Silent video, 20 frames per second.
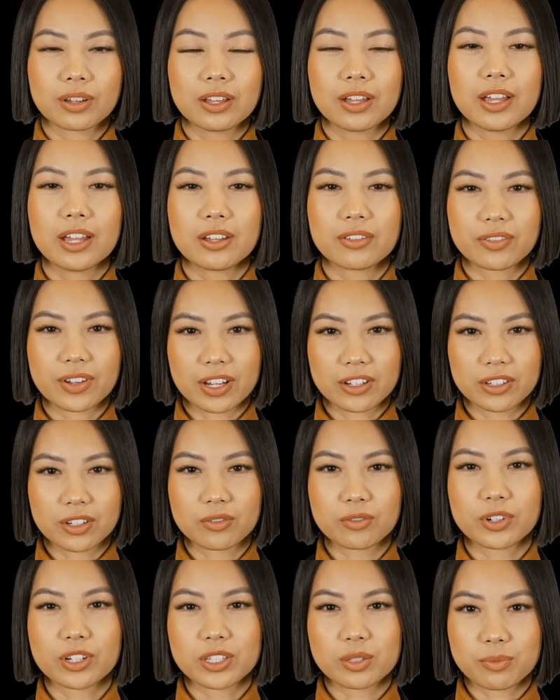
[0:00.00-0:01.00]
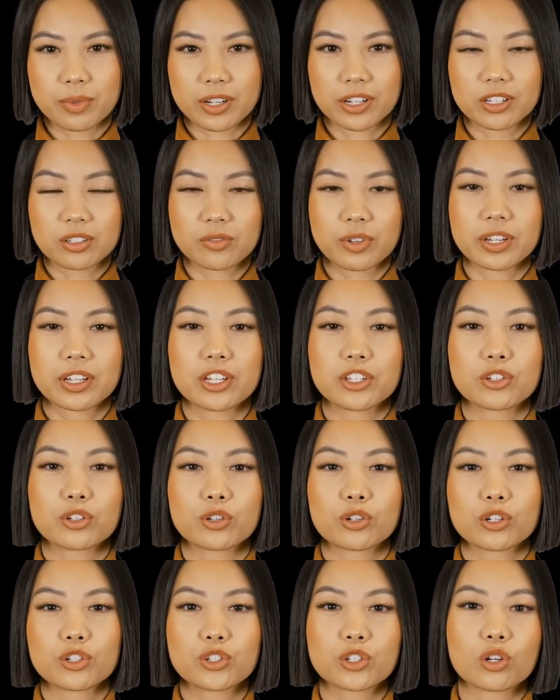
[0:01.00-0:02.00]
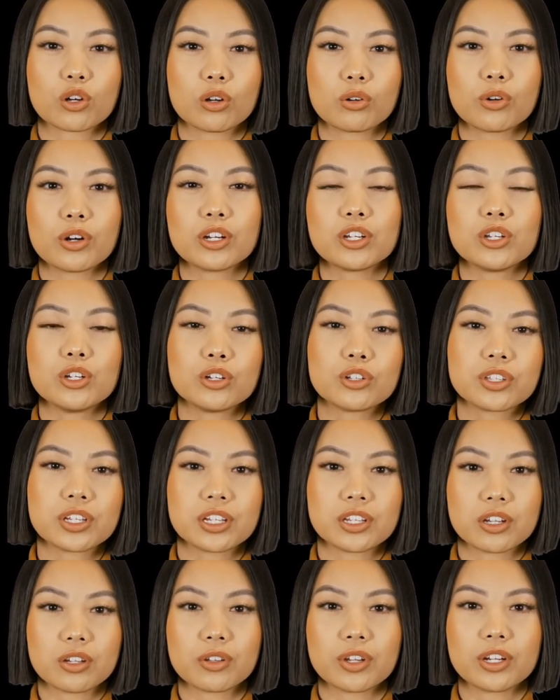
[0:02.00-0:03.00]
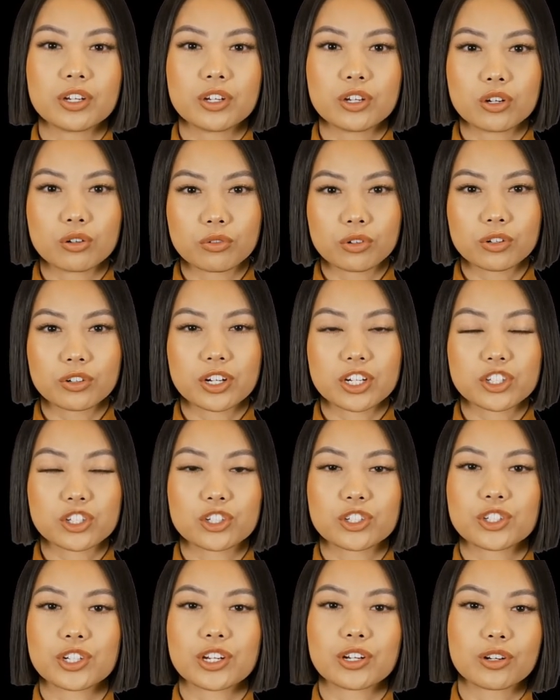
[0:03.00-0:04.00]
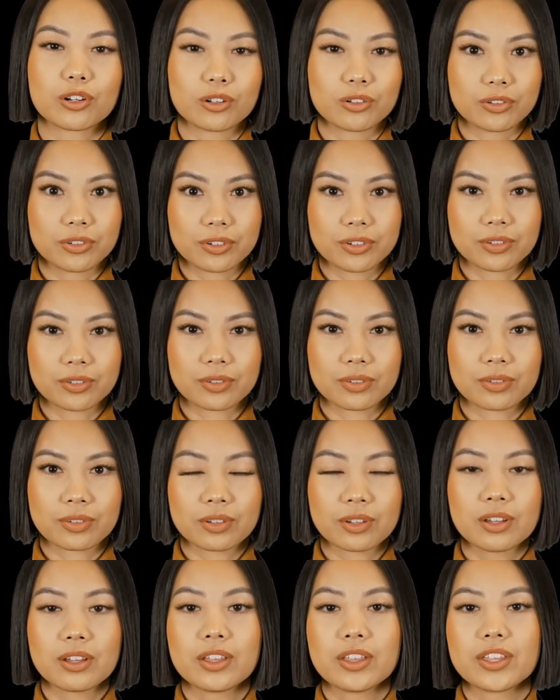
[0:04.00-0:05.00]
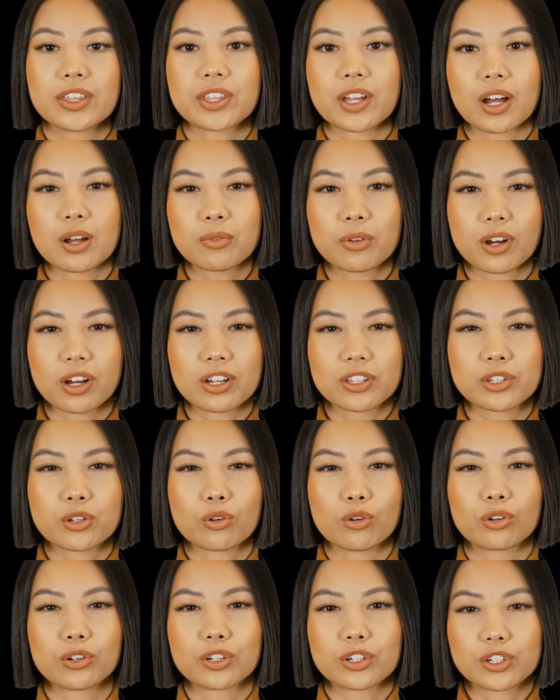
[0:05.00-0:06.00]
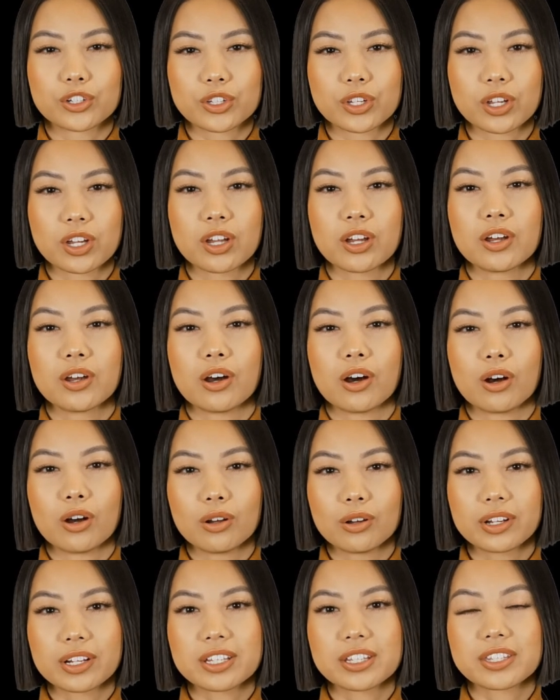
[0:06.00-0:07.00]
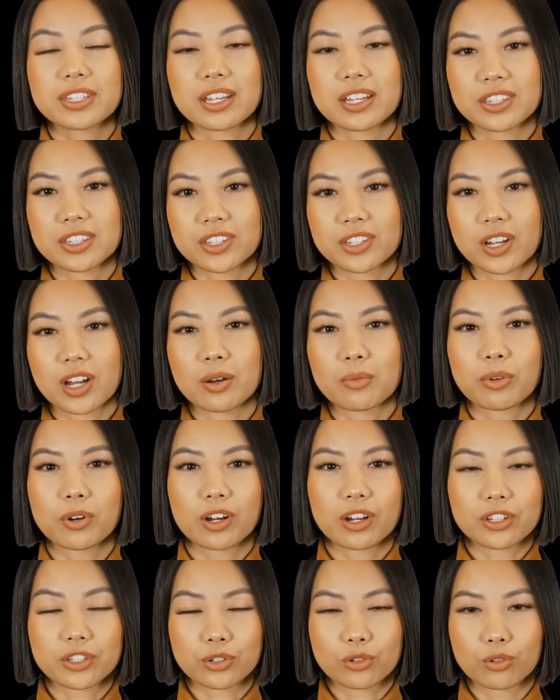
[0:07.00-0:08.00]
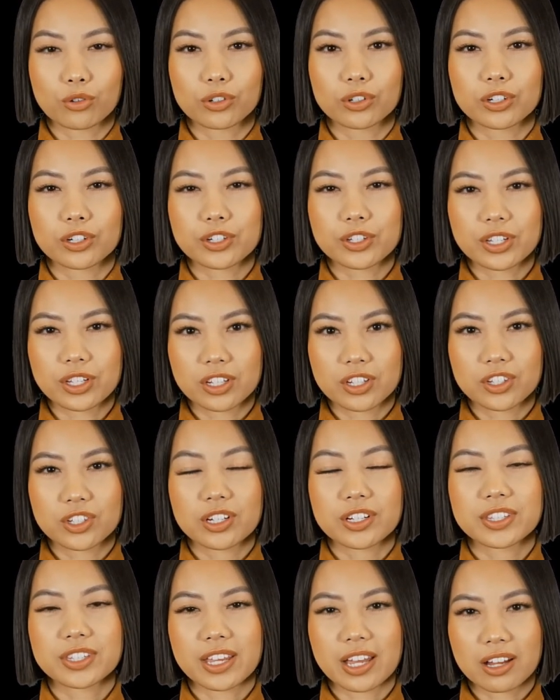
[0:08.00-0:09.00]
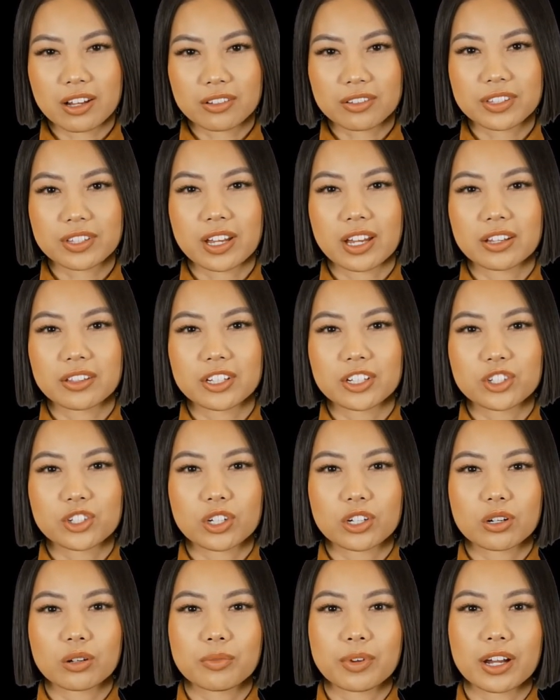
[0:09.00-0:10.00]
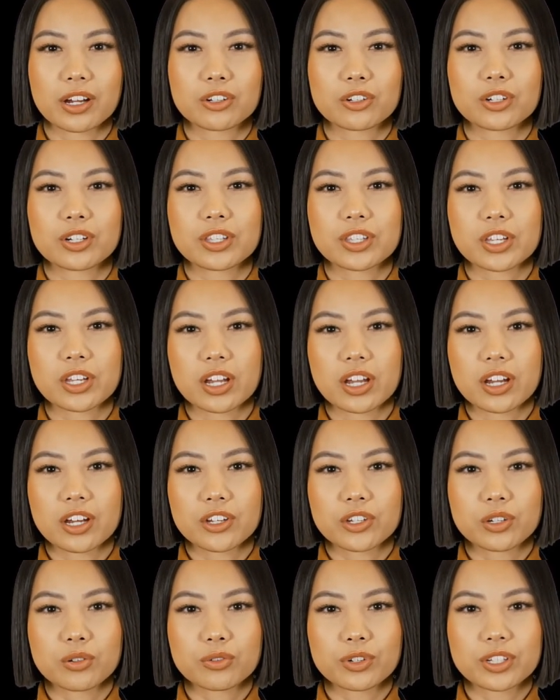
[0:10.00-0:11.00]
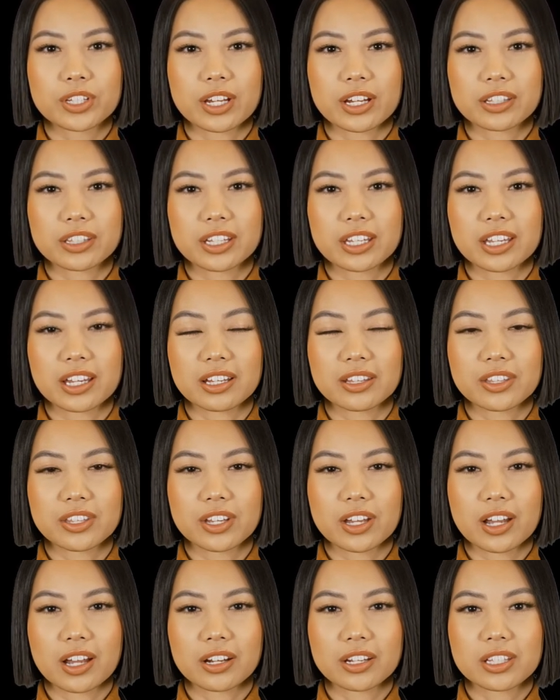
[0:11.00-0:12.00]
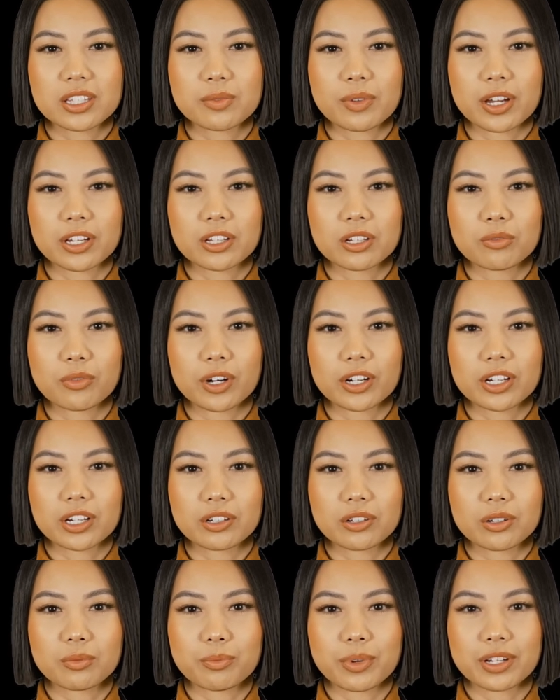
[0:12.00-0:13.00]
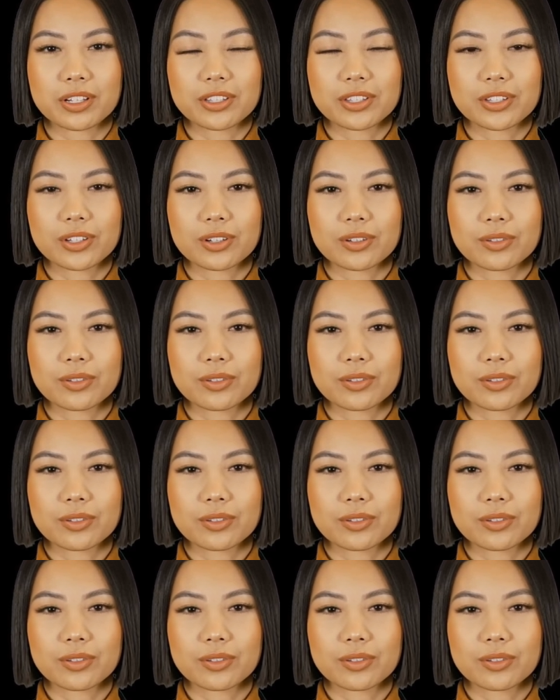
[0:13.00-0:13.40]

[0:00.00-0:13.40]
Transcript: Effective risk management is crucial when using the linear regression channel. Stop loss orders. Always set stop loss orders just outside the channel boundaries to protect against unexpected market movements.